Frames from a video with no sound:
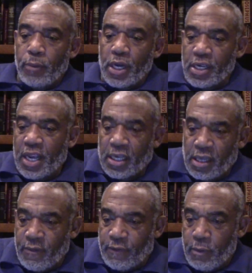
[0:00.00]

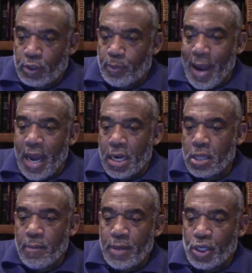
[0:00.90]
contestant from Spain
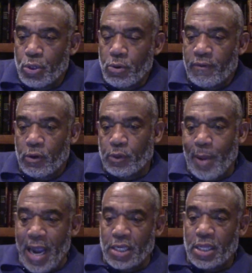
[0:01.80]
in the Miss Universe
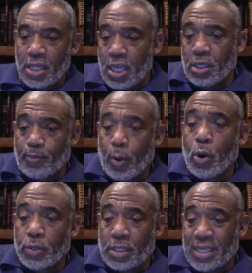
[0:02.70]
pageant. This
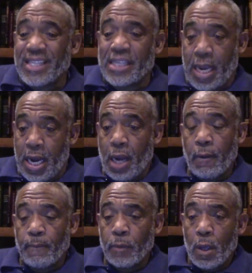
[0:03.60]
person
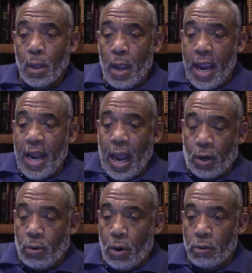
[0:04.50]
said, and I
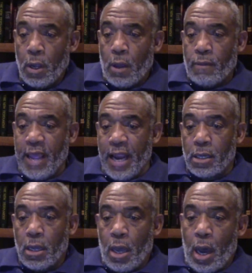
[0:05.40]
quote,
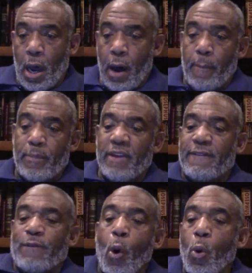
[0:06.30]
that
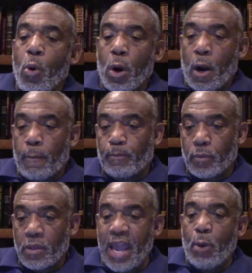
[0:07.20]
before
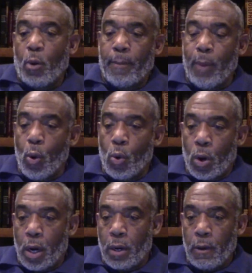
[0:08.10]
they were
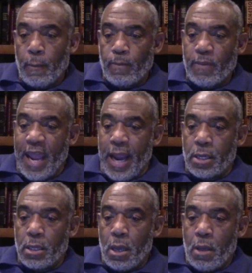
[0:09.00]
born,
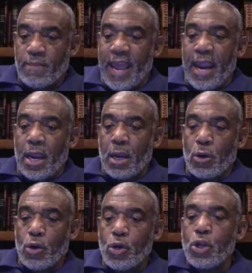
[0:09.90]
that
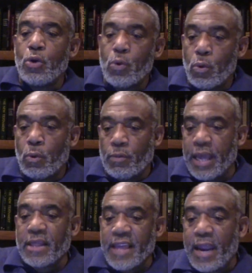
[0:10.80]
they knew
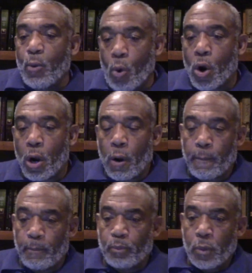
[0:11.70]
that they were
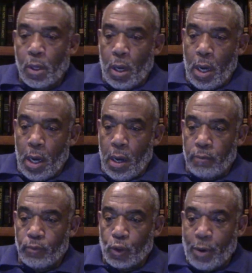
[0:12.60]

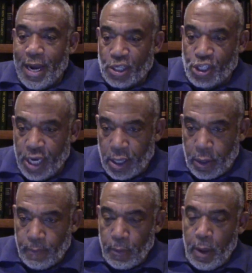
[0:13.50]

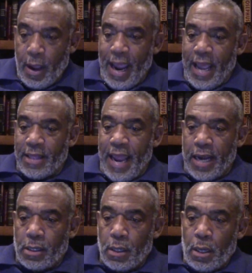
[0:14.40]
transgender, and
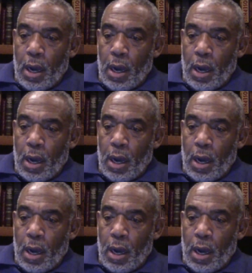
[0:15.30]
that